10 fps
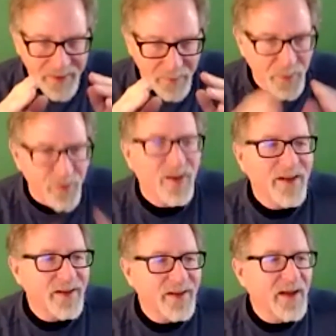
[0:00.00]
can
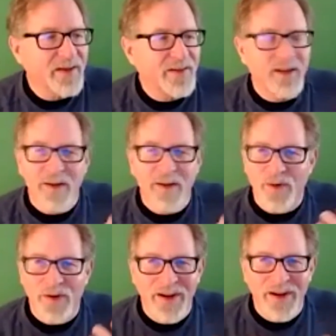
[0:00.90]
present an idea
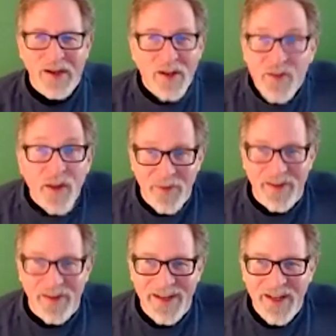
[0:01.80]
or
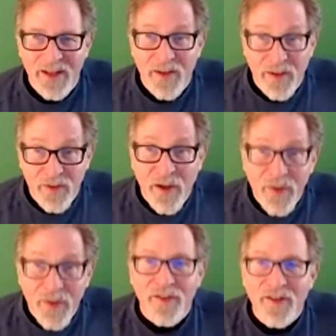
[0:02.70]
something. So I
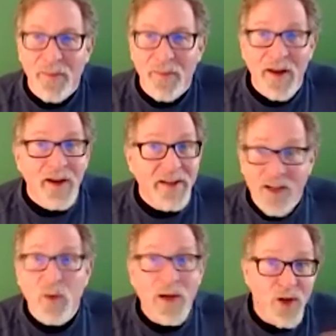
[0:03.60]
knew there's something there. I
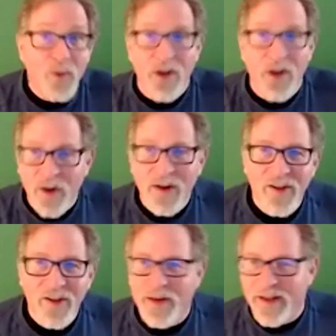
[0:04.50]
didn't quite know what it
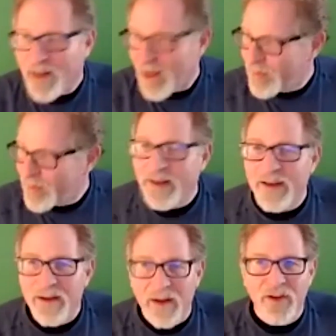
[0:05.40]
was, but it got
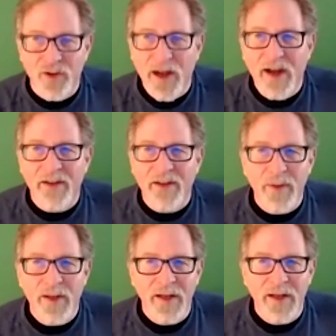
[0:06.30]
me on a track of
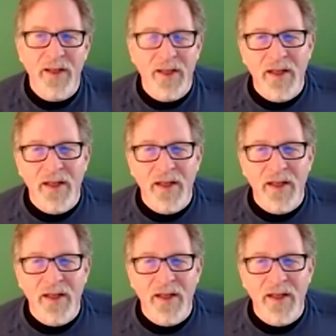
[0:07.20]
being